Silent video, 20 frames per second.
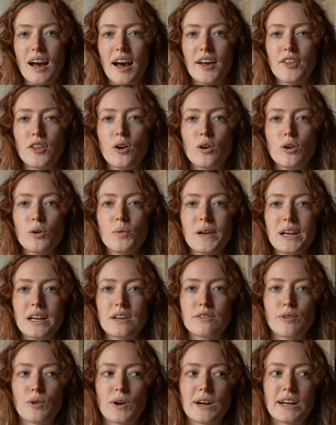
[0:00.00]
And the whole week
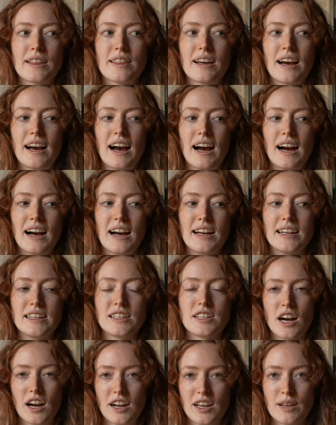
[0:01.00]
of work that I
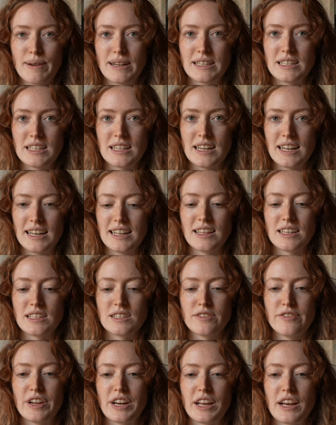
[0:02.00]
documented in
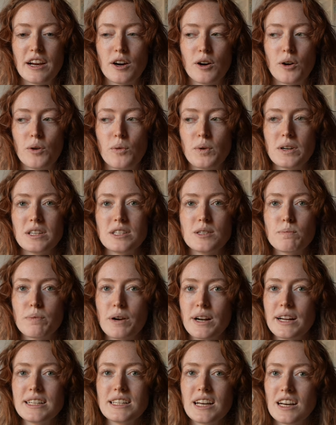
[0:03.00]
this video was
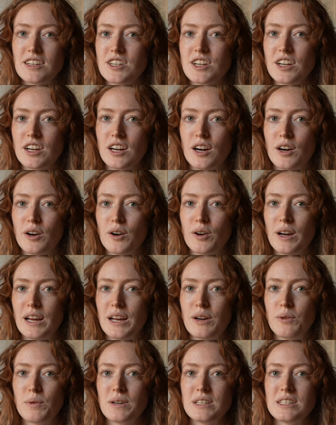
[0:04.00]
pretty touch and go.
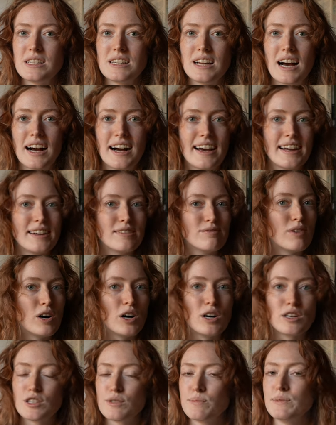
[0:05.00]
It was not
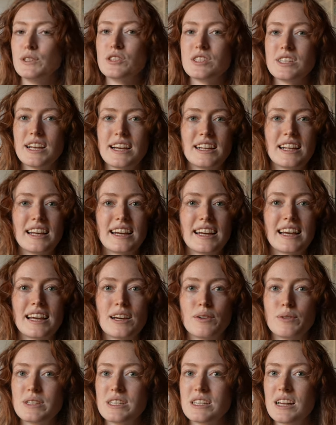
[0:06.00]
all smooth sailing.
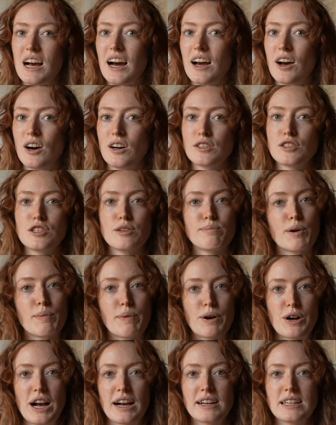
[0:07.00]
It was not all super
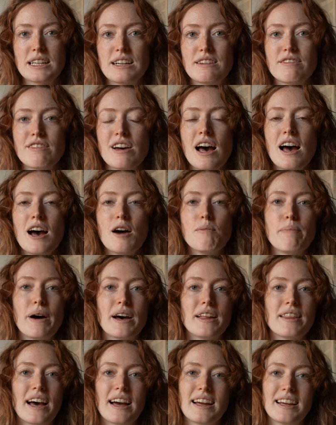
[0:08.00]
productive,
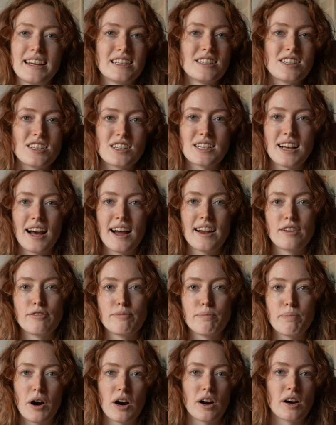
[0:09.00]
but that is just kind
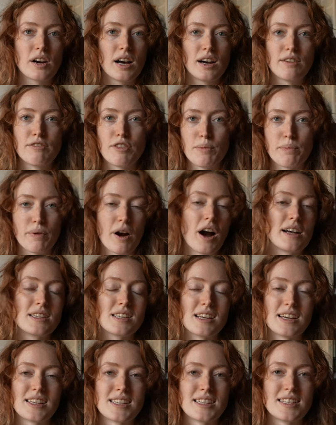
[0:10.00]
of part of the
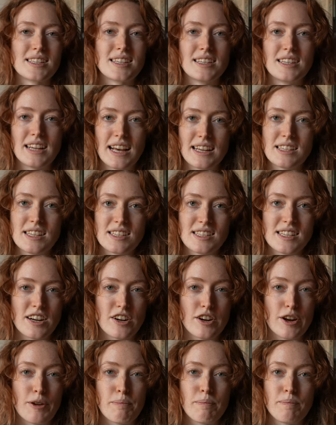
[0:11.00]
process. It's a
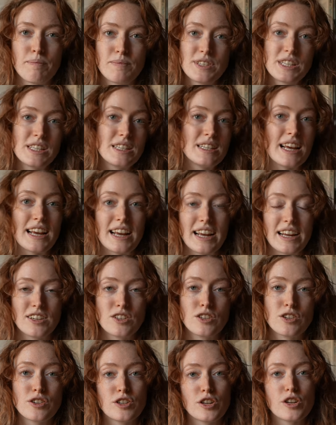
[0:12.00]
necessary
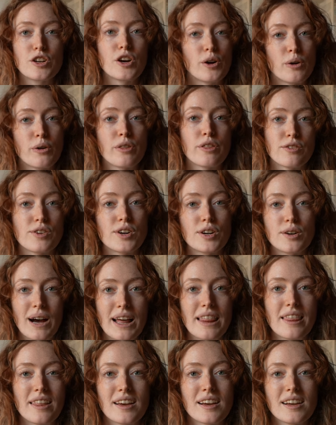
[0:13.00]
stage to go through,
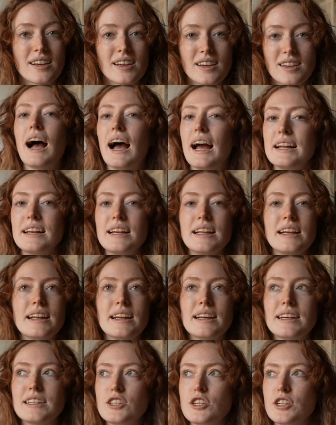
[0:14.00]
I think. I
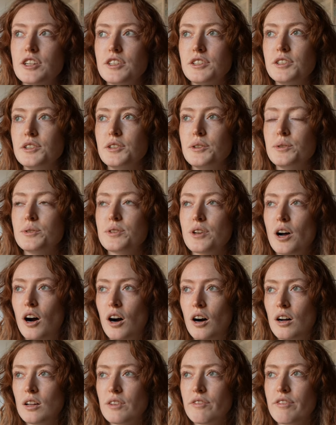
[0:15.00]
needed to use
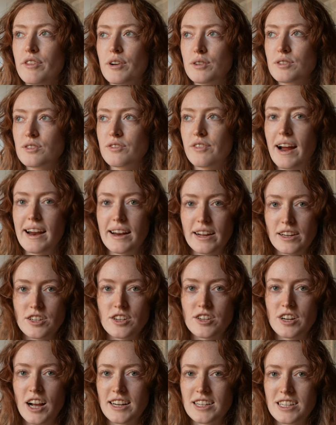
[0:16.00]
all of those writing
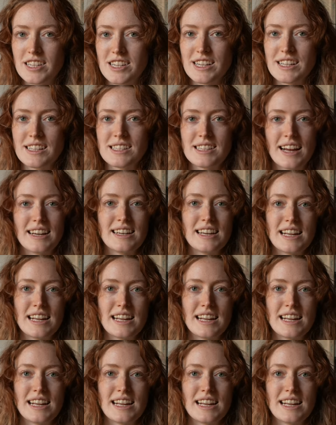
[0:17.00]
strategies. I